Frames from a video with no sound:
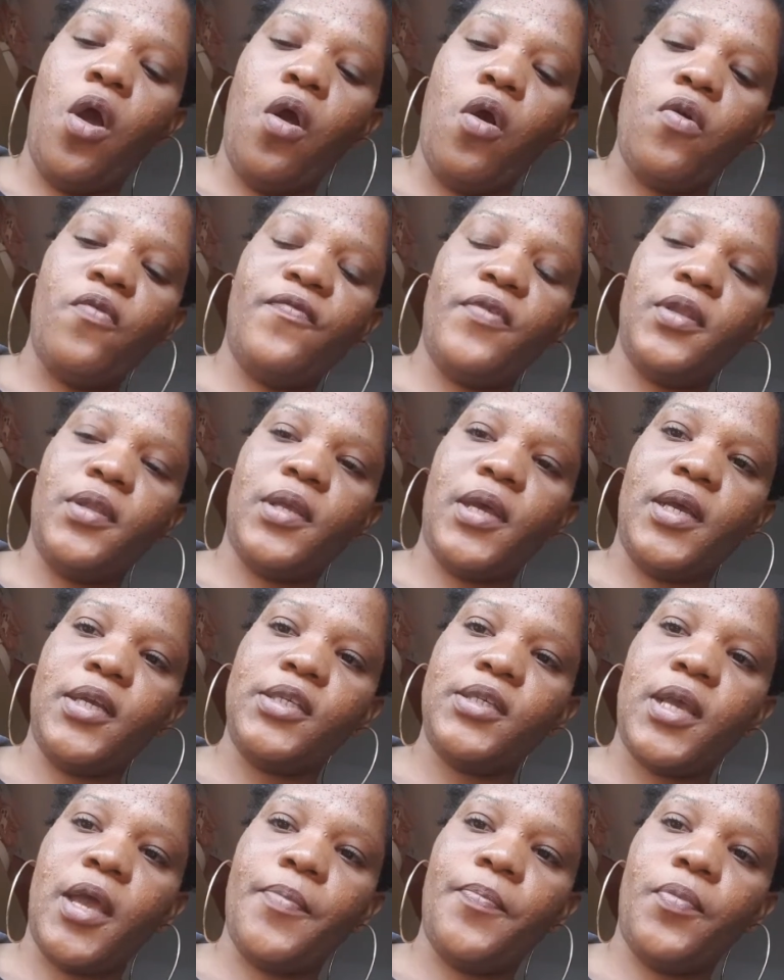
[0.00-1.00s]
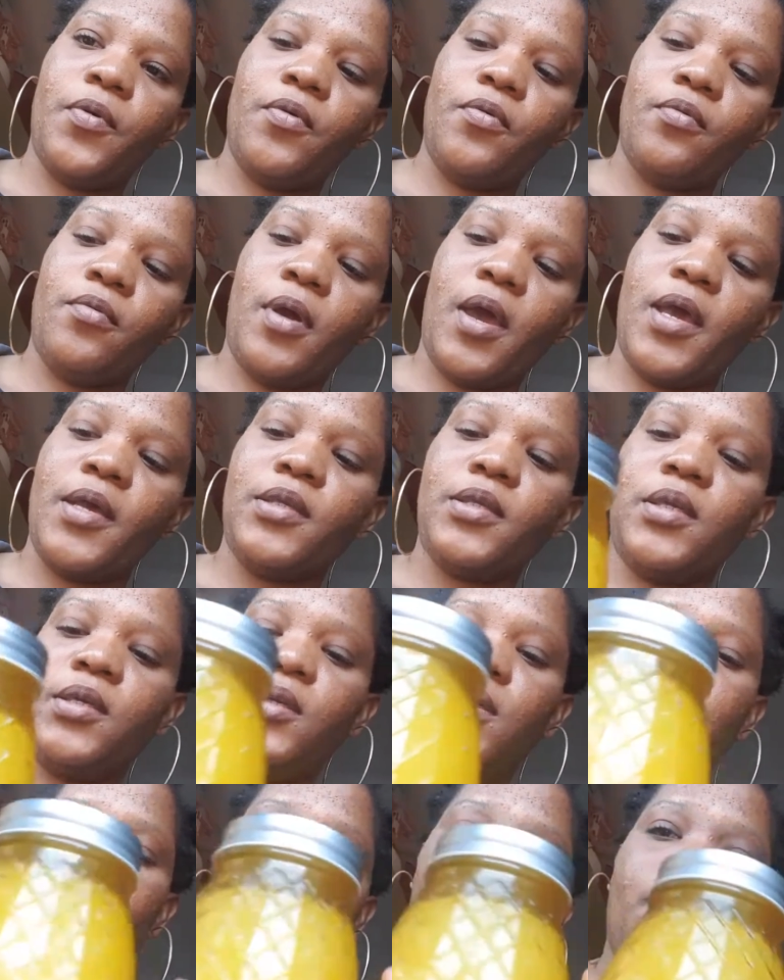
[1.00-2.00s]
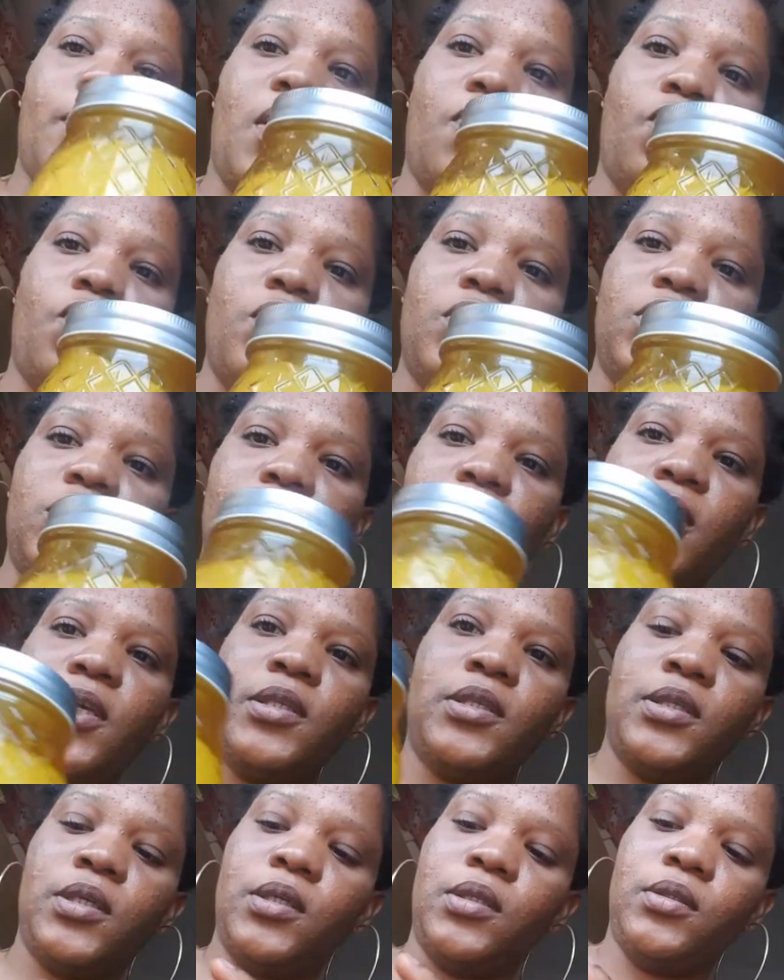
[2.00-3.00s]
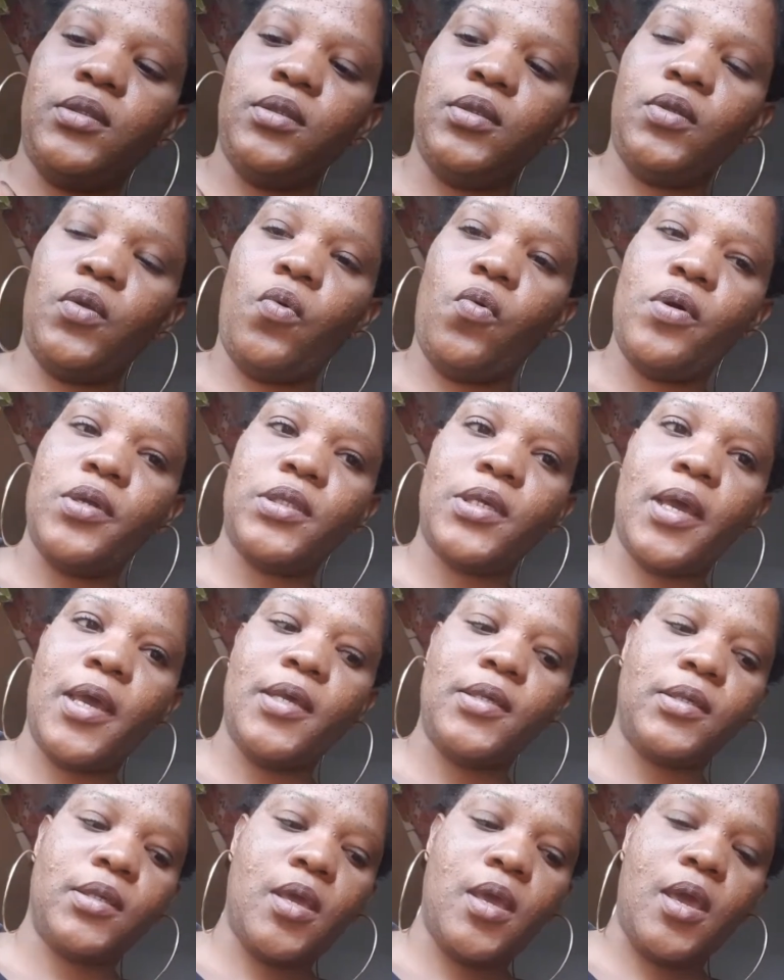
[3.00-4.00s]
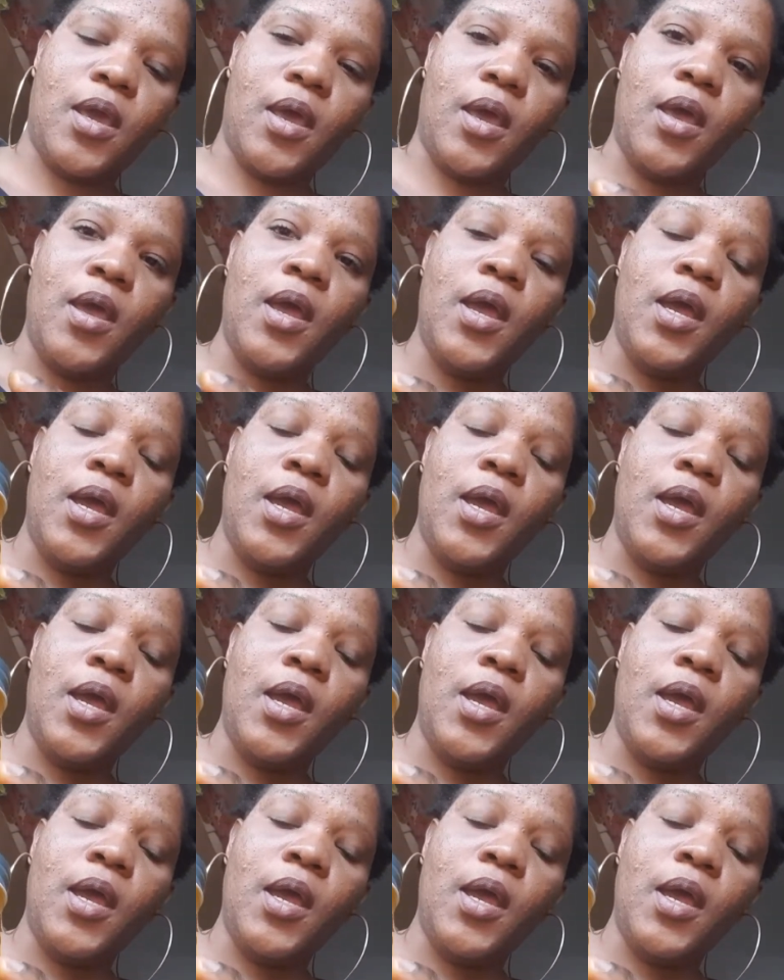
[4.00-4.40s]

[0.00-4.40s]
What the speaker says: overnight I put rice and I've washed it and the water is here.